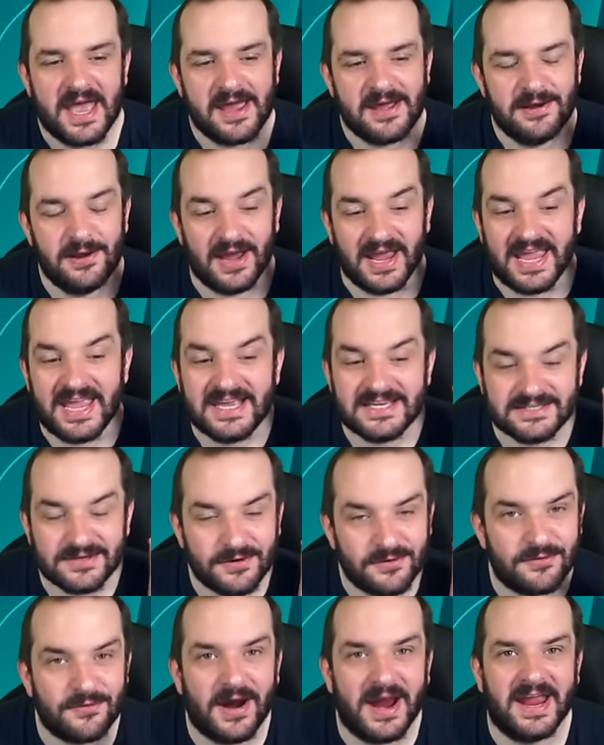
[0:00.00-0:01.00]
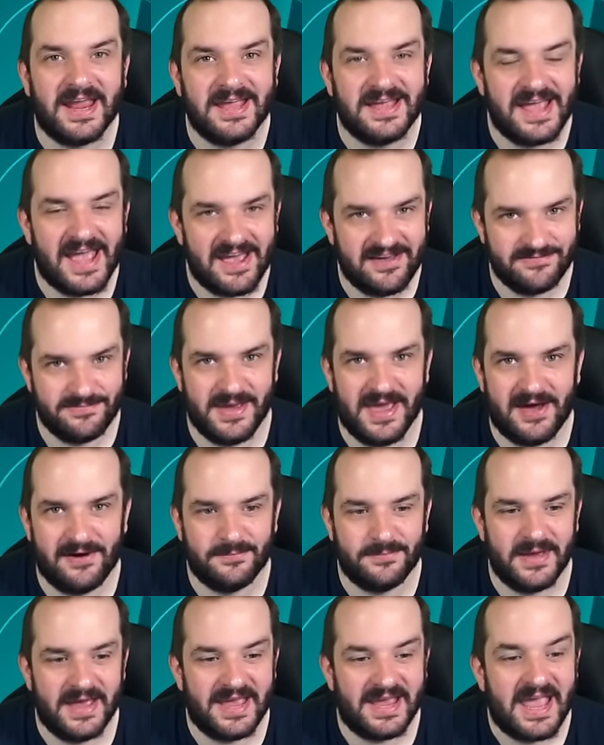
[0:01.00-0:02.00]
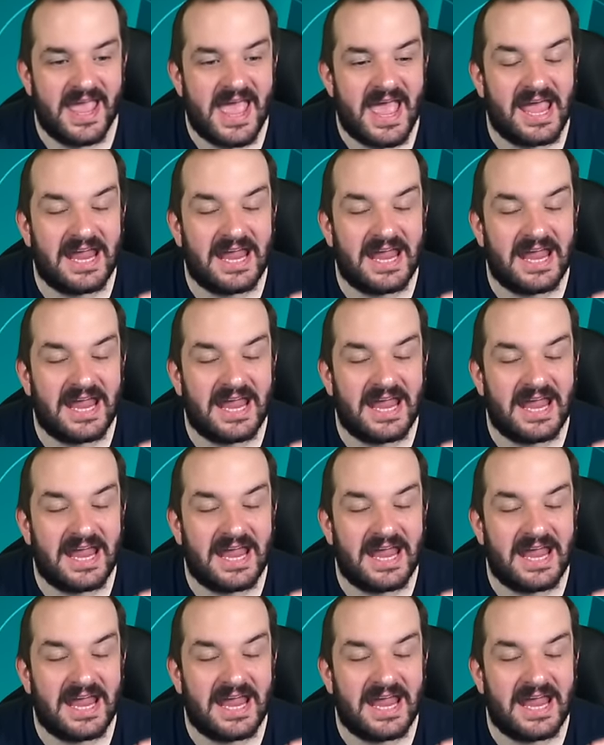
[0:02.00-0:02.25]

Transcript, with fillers: Look, he is a great F P L pick,